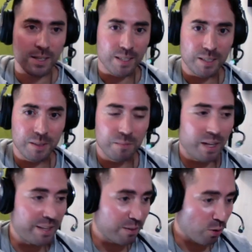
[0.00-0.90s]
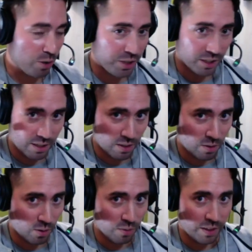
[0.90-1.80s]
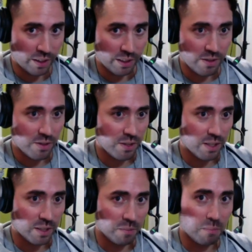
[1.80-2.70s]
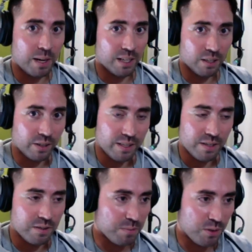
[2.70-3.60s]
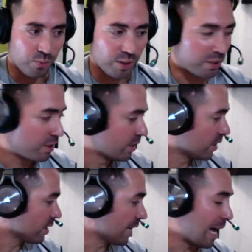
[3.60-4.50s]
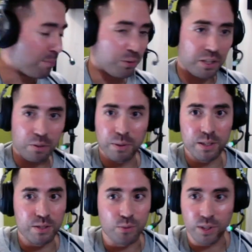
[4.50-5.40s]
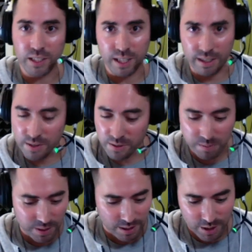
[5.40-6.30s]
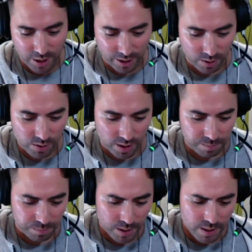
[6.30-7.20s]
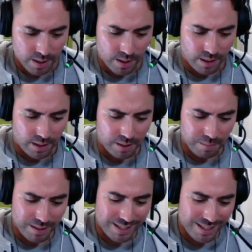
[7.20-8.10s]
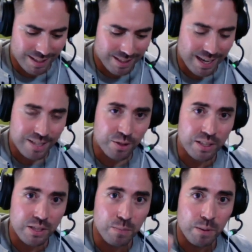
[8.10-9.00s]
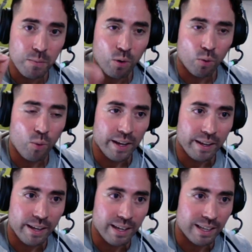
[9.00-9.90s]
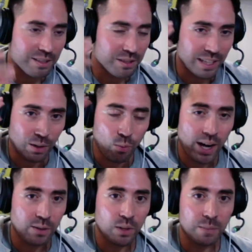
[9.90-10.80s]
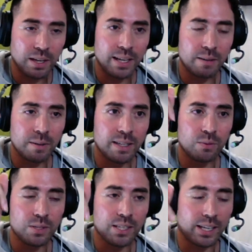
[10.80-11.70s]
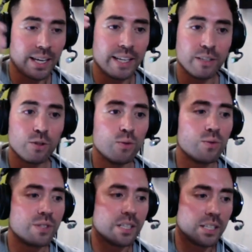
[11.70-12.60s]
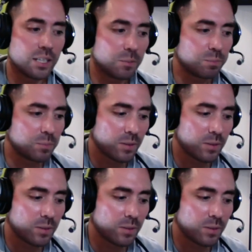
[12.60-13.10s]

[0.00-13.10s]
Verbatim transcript: Um, and then of course you can listen through various uh, monitoring systems as well. The Apple earbuds are really nice. Check those out. Um, the synthesizer needs to be more wet, and I just like right away my head my head was like, hey, use the um,